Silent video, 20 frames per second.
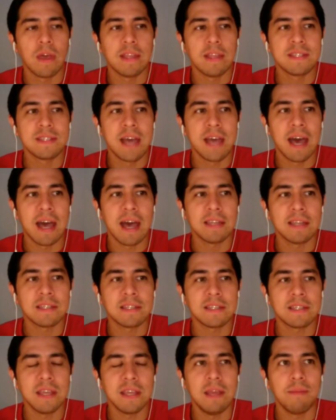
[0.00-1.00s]
it's
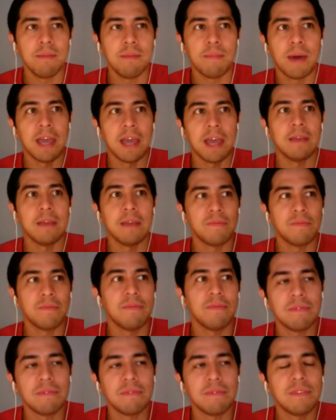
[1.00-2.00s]
not in my
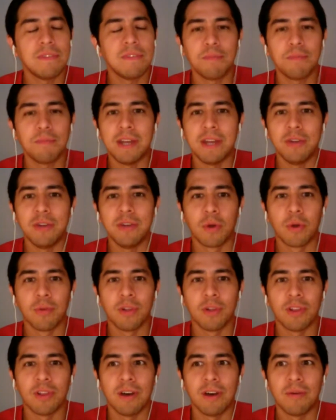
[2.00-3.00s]

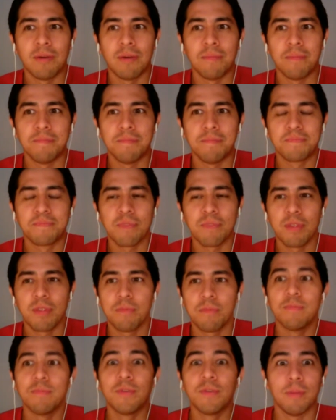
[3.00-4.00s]
normal
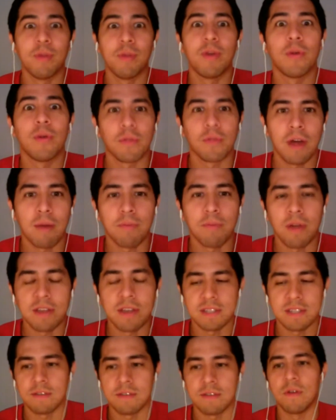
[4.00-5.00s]
my normal thought
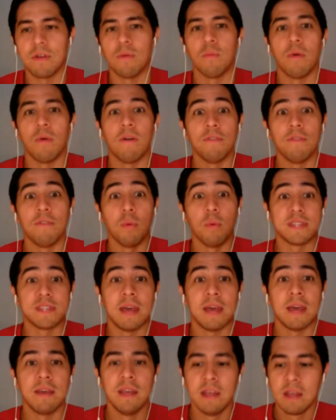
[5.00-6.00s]
process of the ones that
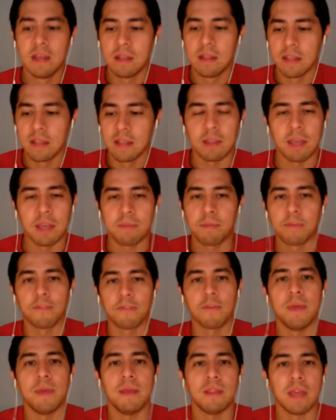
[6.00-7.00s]
I like
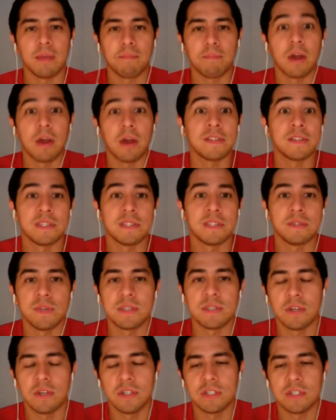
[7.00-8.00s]
for me, like Parkinson's
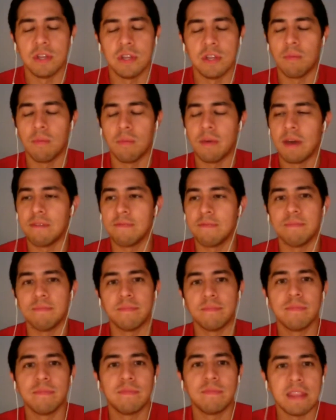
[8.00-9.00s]
research, you know, I
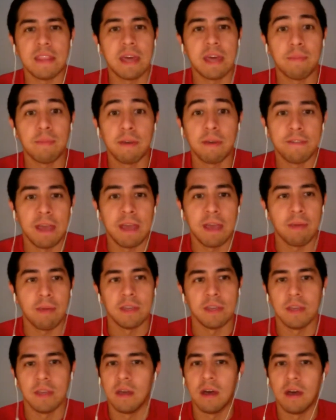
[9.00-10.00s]
had that in my
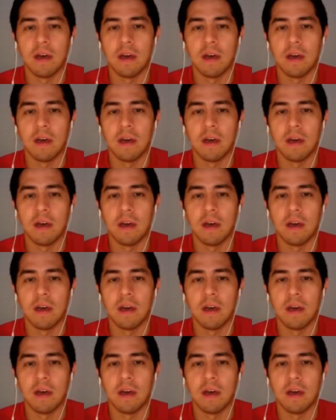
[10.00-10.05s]
family.